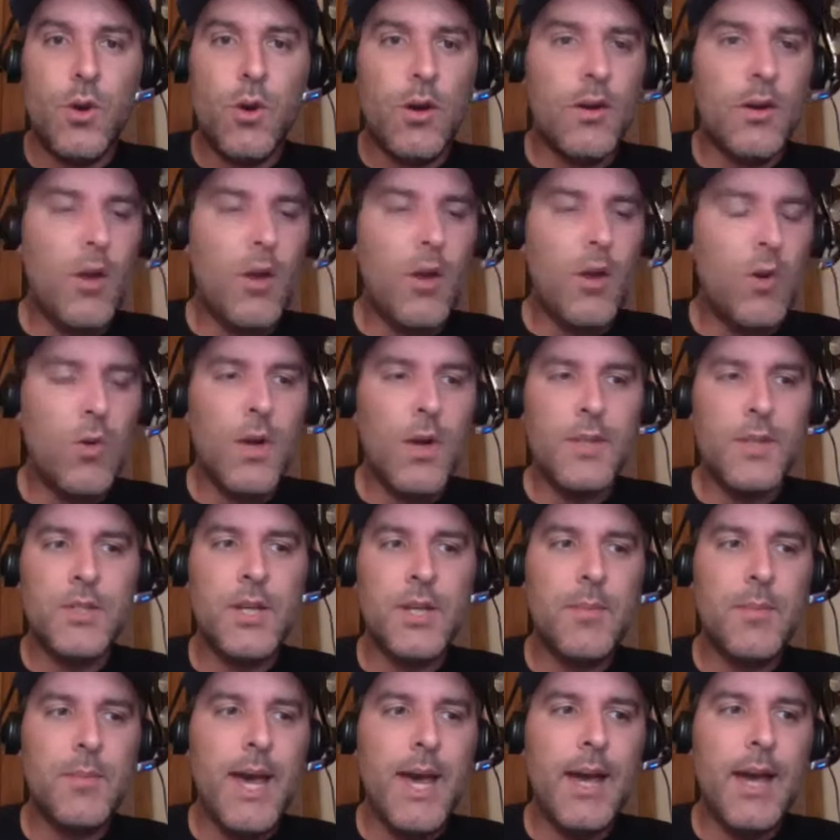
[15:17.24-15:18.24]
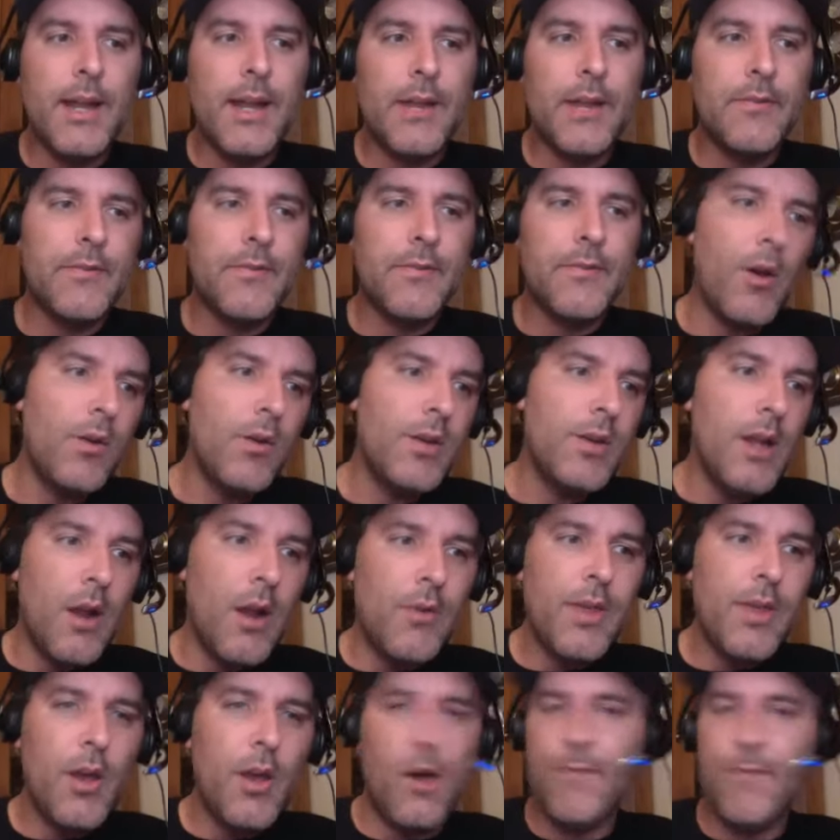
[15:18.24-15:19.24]
no question about it. So you know, the
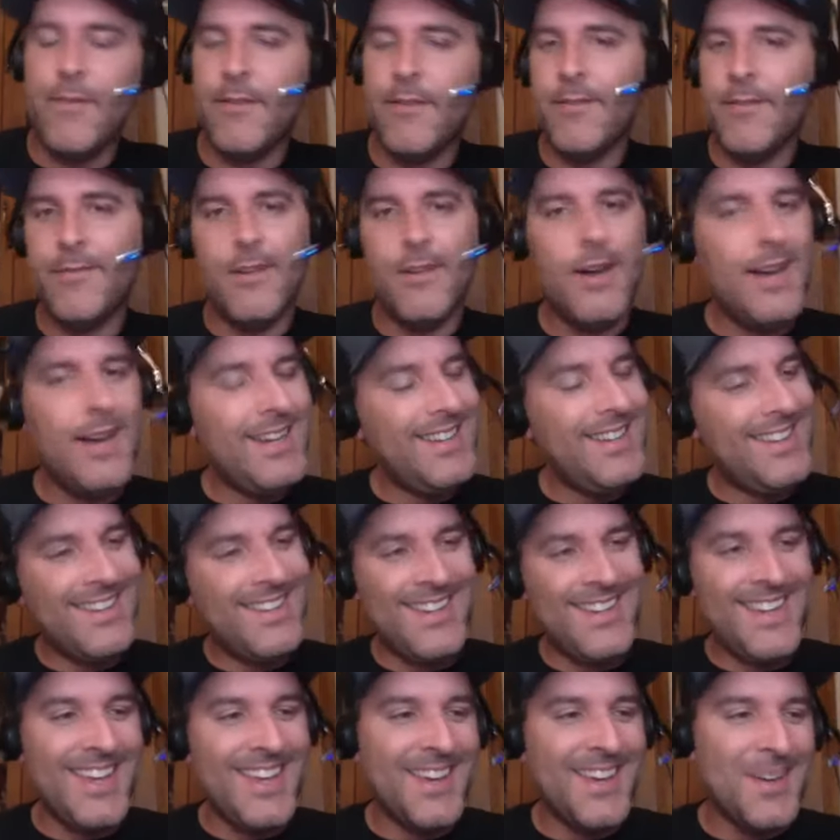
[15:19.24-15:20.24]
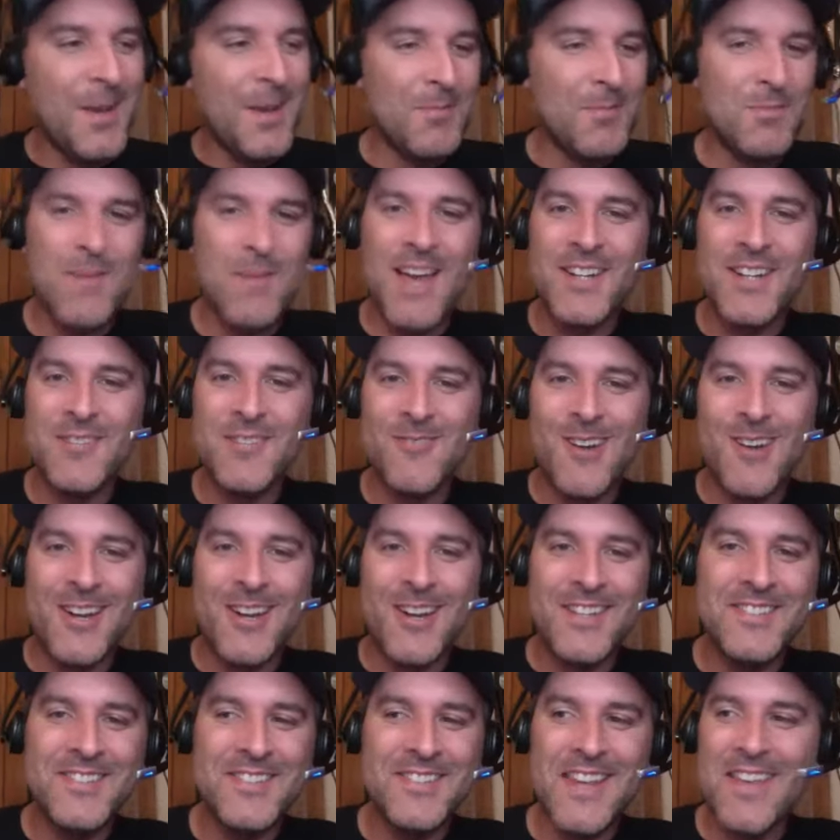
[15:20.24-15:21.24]
offensive line, it, it comes back to Ronnie
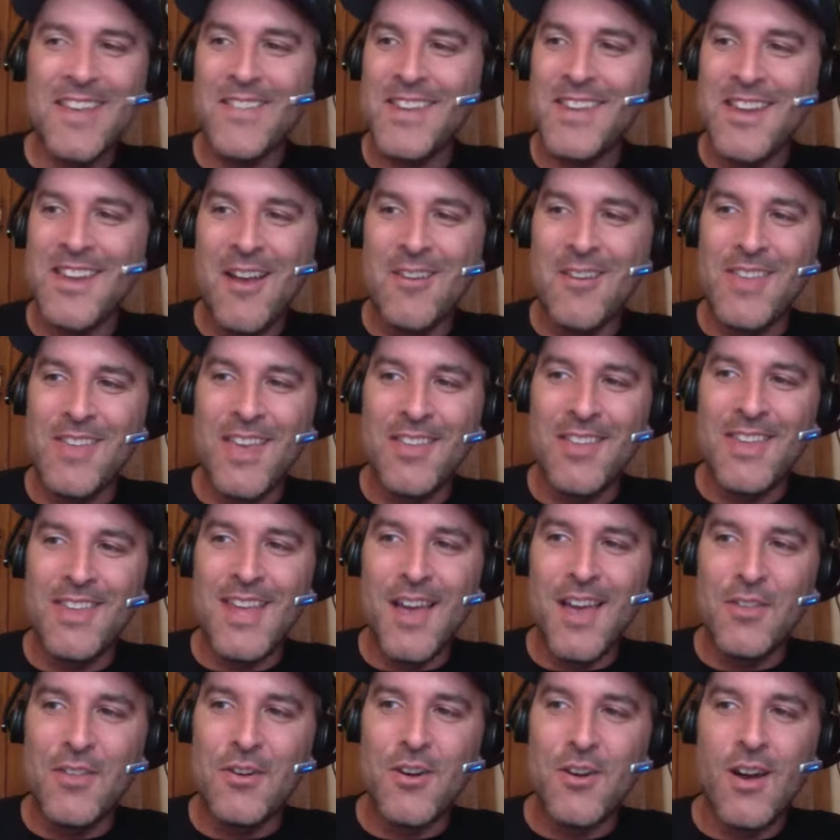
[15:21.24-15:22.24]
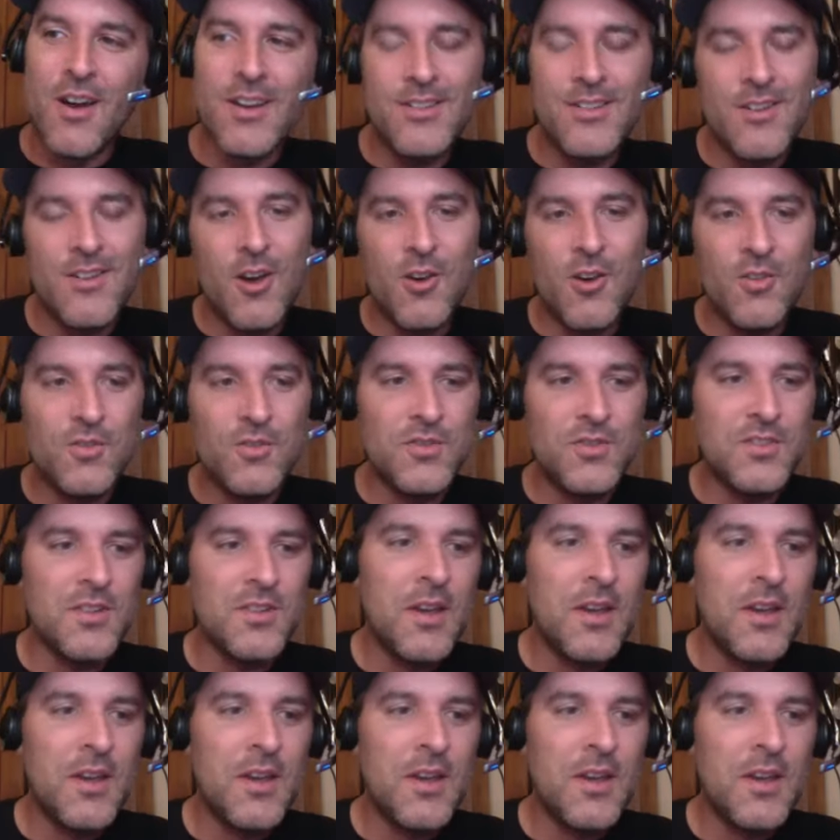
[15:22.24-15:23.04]
Stanley. You know, the the other unknowns